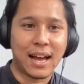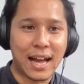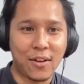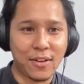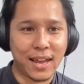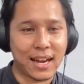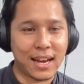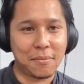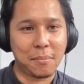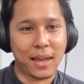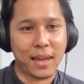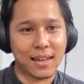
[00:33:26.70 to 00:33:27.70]
how can I
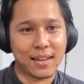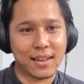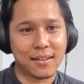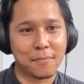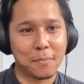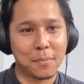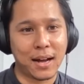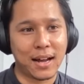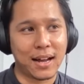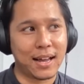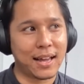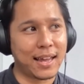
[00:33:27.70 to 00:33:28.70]
make
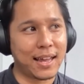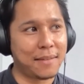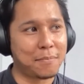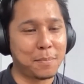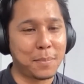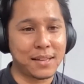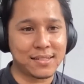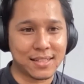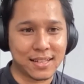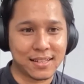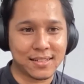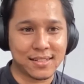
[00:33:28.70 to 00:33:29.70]
my
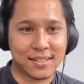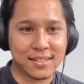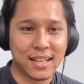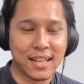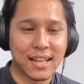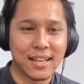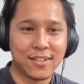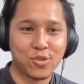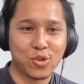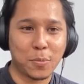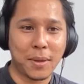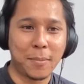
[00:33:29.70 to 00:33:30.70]
business
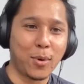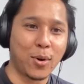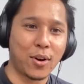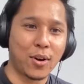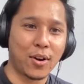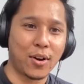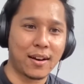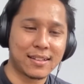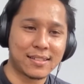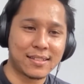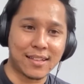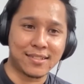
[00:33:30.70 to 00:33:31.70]
to be
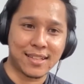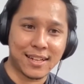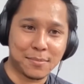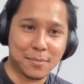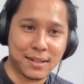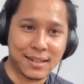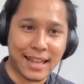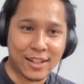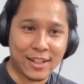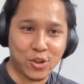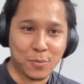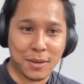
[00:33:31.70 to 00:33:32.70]
more
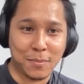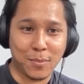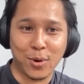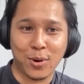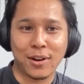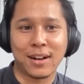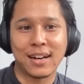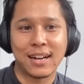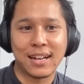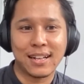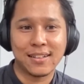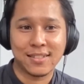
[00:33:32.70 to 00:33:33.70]
sustainable and to be more
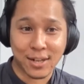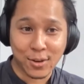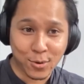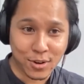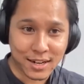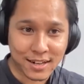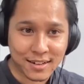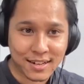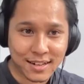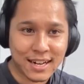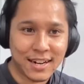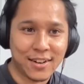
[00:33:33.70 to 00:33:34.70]
circular,
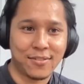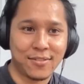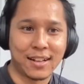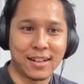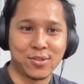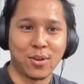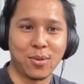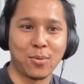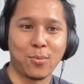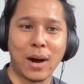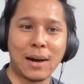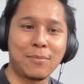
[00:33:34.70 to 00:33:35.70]
right? So
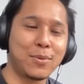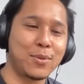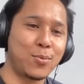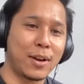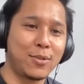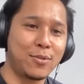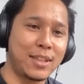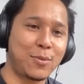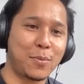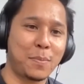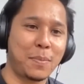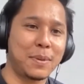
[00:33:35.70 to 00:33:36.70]
what do you
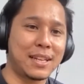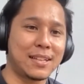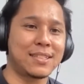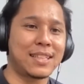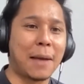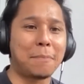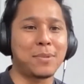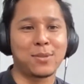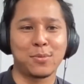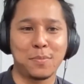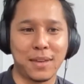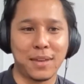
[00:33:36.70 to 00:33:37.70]
think the steps
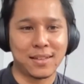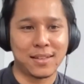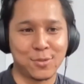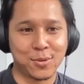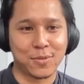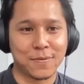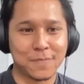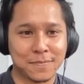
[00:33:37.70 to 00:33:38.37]
would be, Cansu?